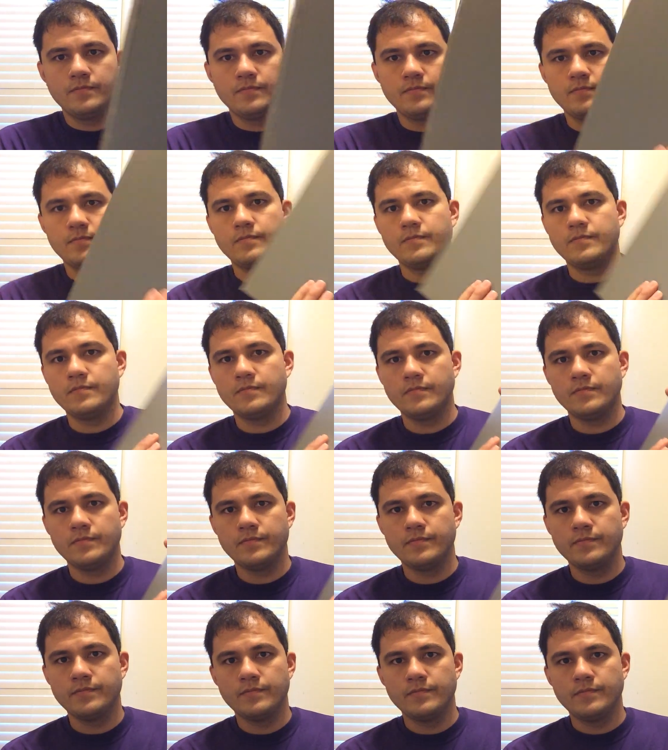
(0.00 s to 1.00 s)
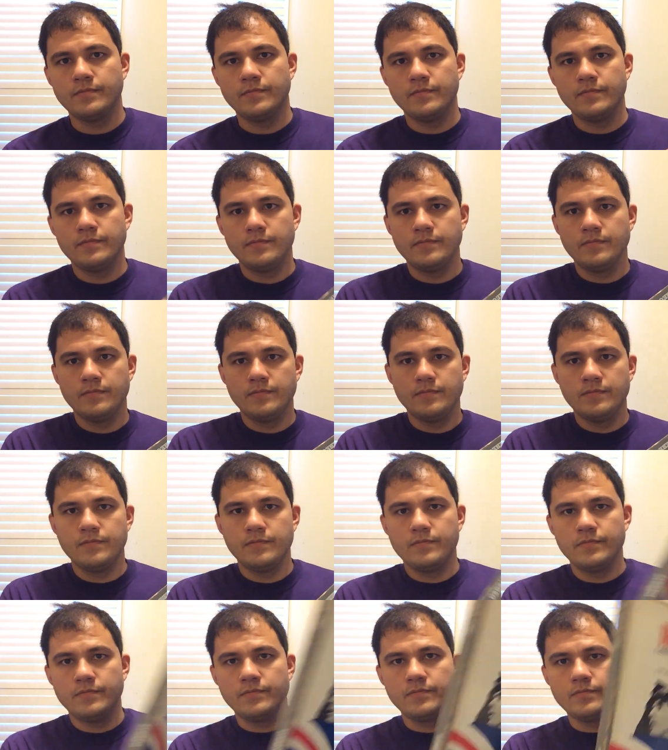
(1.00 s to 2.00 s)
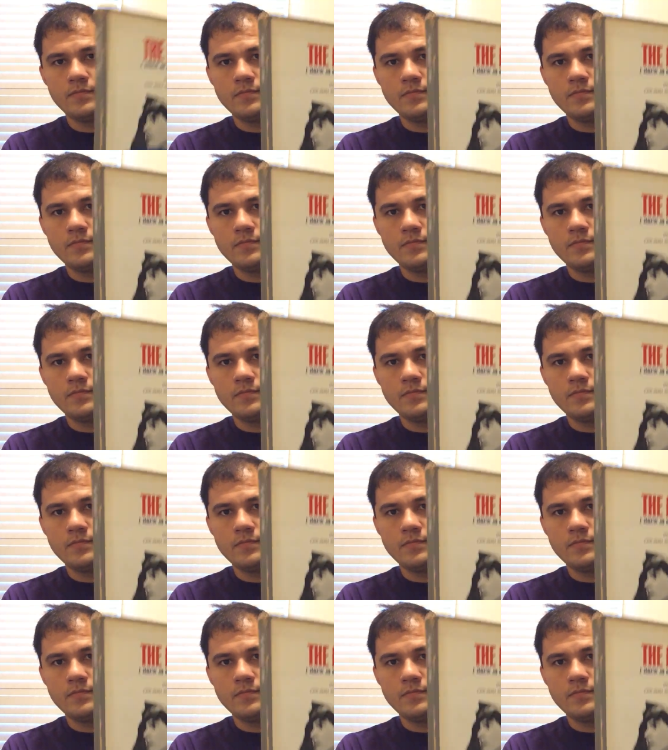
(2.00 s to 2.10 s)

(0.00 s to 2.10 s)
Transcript: (silence)